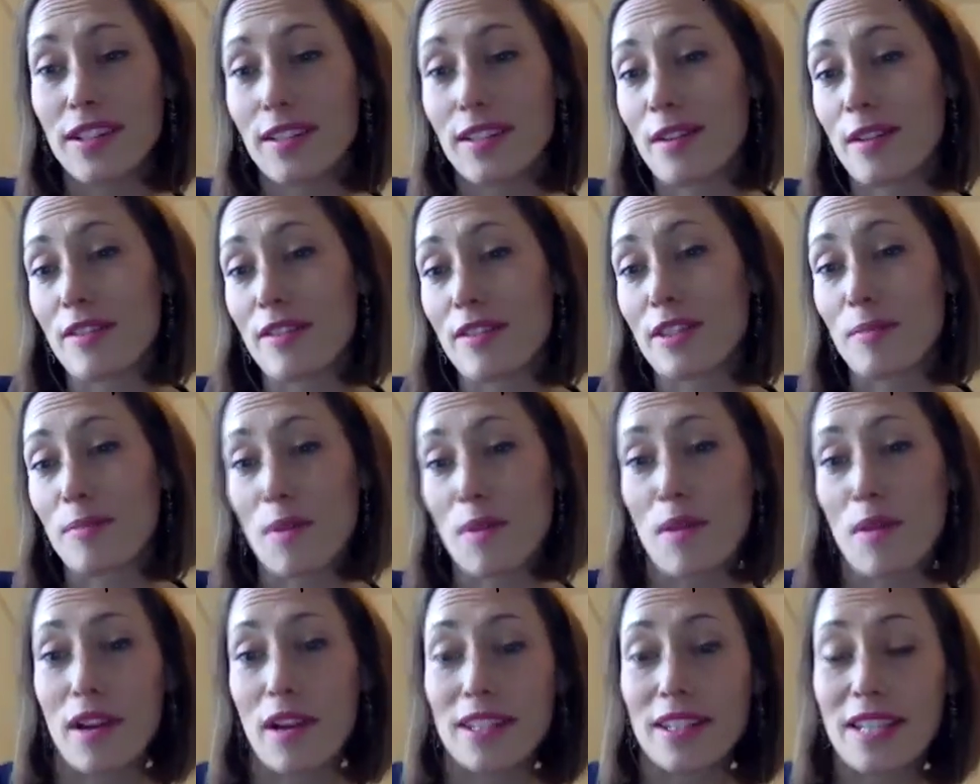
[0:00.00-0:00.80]
Every
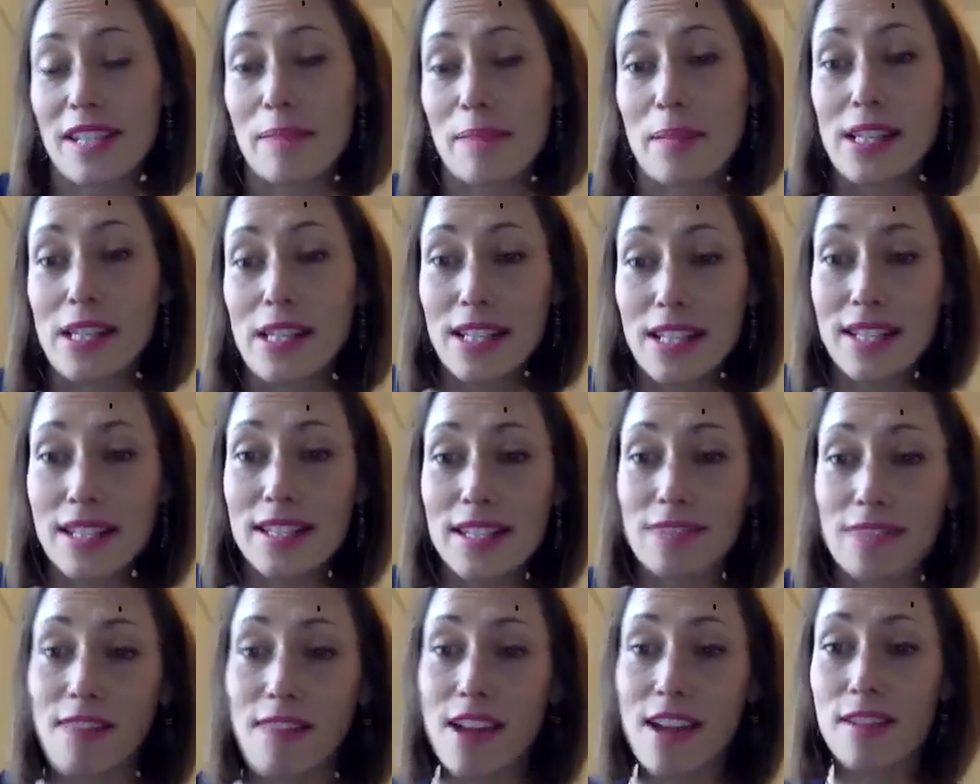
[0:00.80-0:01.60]
time I take my
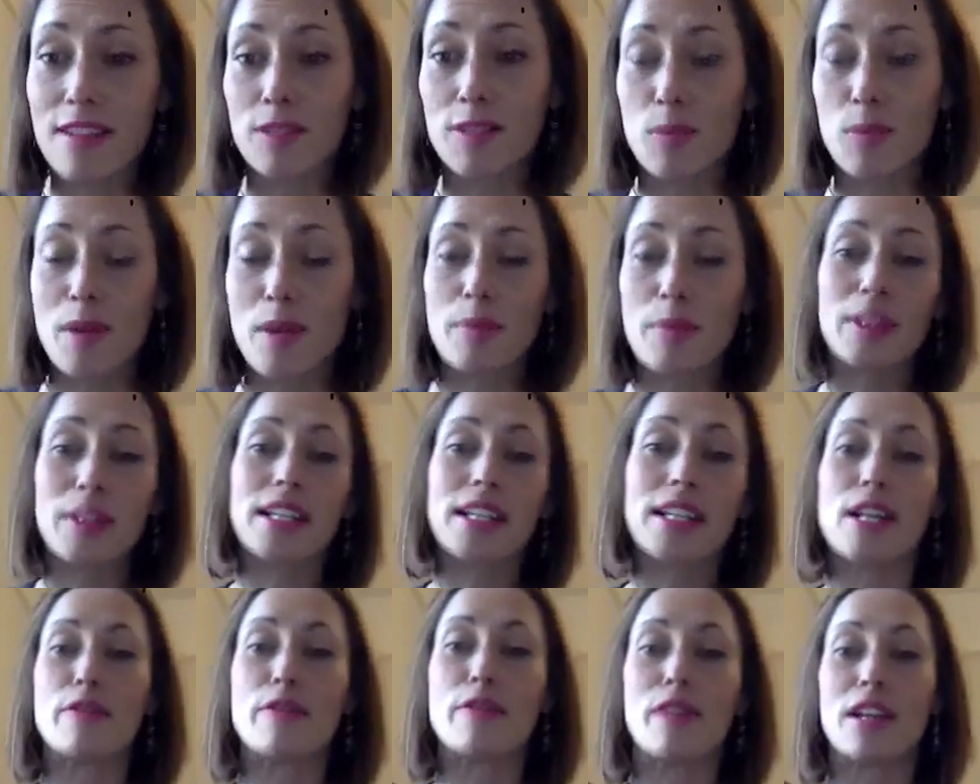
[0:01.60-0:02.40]
kids around where we
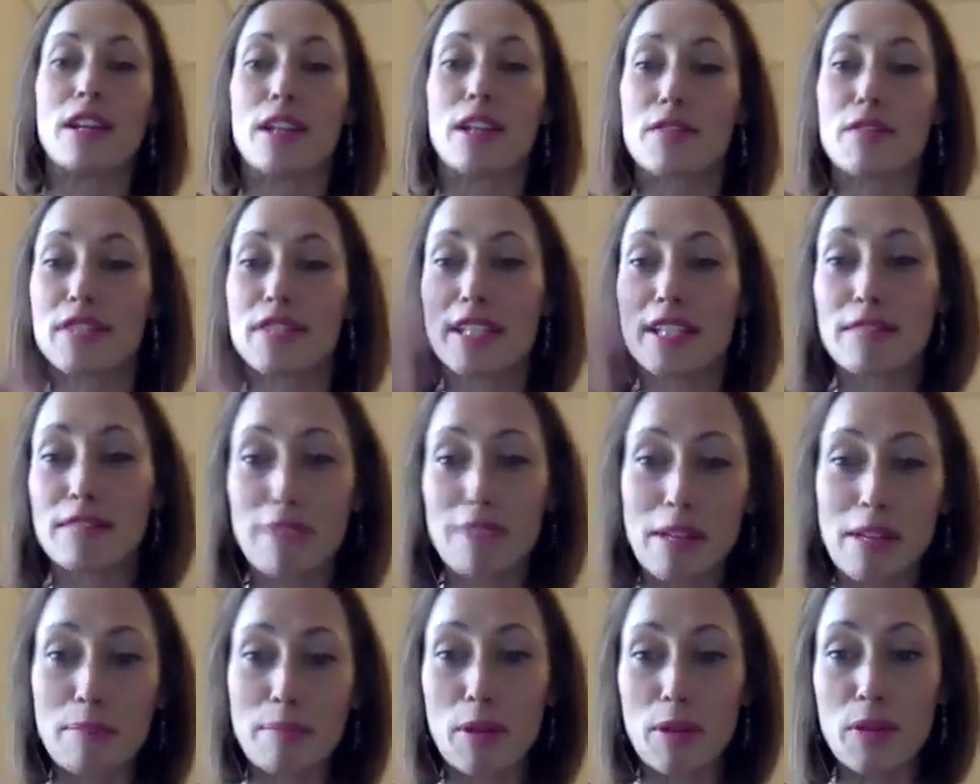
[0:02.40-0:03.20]
live, I love seeing
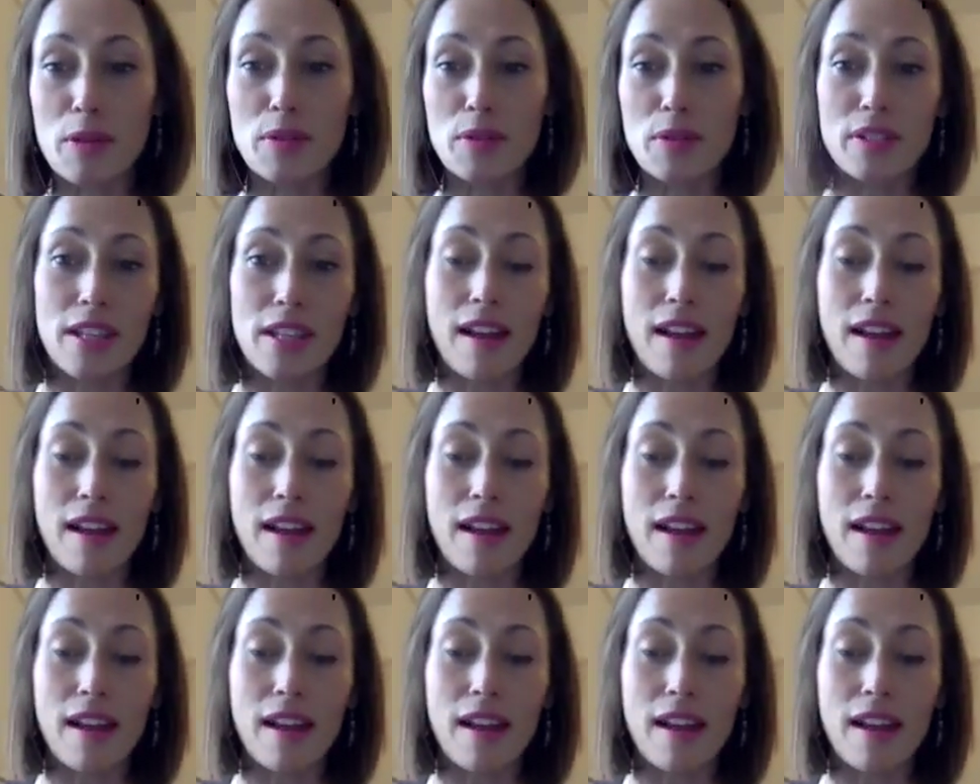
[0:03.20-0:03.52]
rainbows.